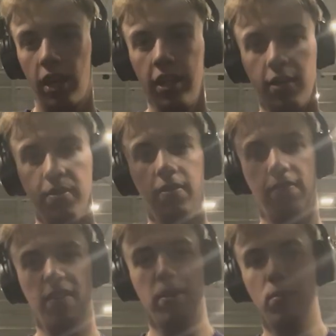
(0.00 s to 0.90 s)
I think me and
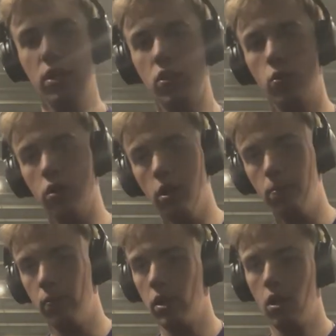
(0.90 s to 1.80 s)
5 of my buddies suited
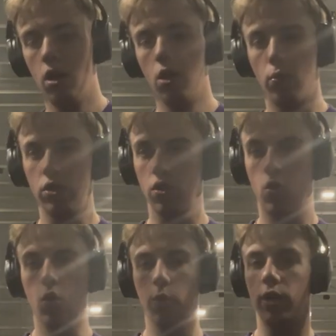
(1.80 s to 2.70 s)
up, went to the
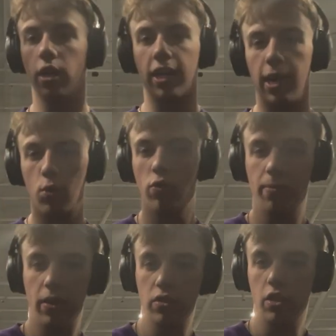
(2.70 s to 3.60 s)
court. We could have got more
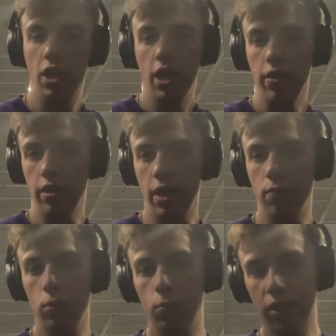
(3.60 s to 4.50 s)
rebounds than
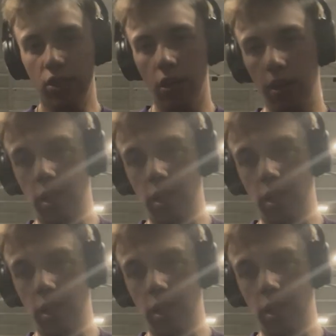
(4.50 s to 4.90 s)
Evan Mobley and Jared